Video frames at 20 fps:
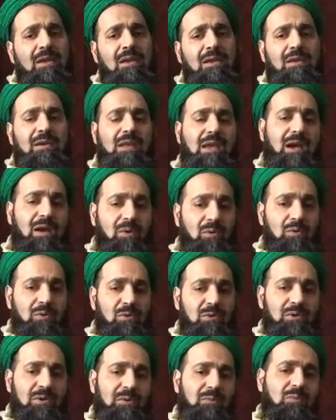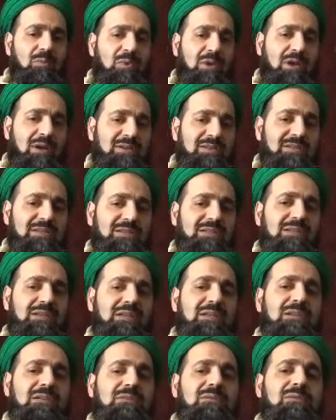Now, look, we are sitting
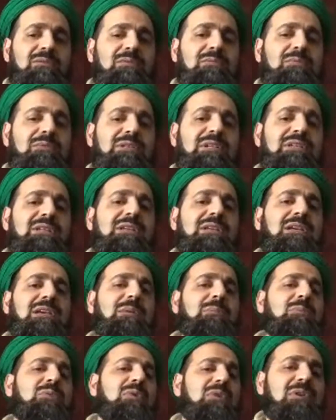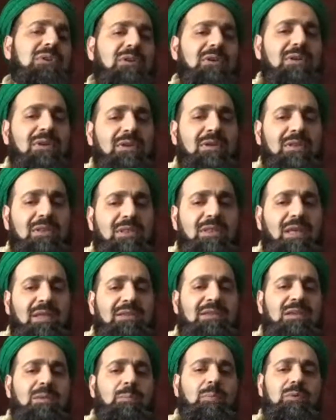here reading a book that
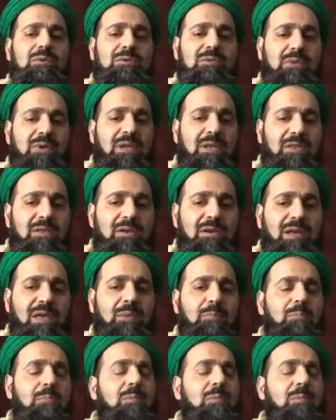he put together, and